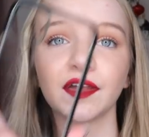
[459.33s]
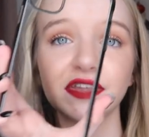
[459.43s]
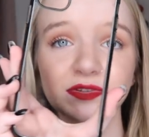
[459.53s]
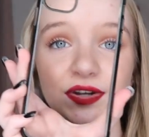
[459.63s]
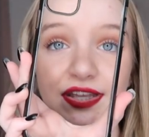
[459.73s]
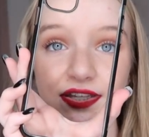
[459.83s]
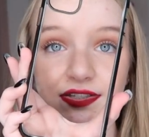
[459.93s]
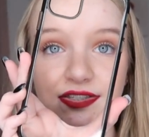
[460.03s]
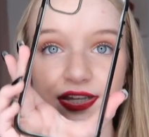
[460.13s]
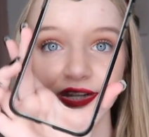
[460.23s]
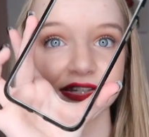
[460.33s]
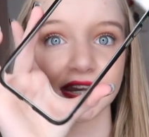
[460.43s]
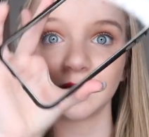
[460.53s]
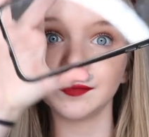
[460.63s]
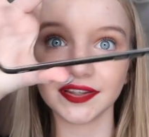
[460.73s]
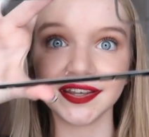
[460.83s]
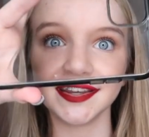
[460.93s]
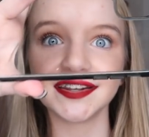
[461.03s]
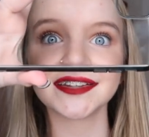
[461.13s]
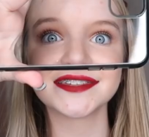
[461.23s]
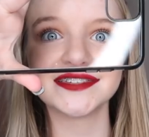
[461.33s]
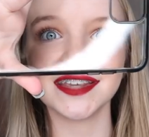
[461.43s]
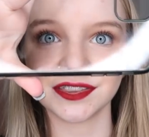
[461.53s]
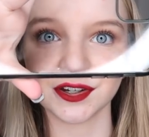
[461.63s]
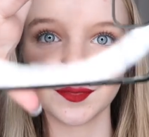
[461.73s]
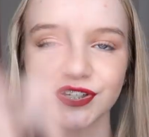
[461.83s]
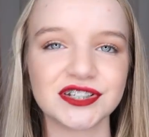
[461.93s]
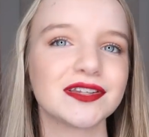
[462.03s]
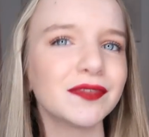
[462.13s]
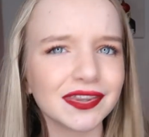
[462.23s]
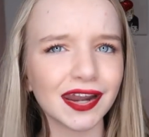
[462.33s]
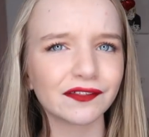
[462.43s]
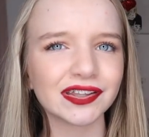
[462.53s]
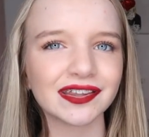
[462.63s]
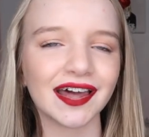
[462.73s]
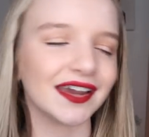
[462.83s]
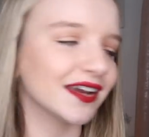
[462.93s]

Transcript: where this one is. It is like complete see-through, which is something that I really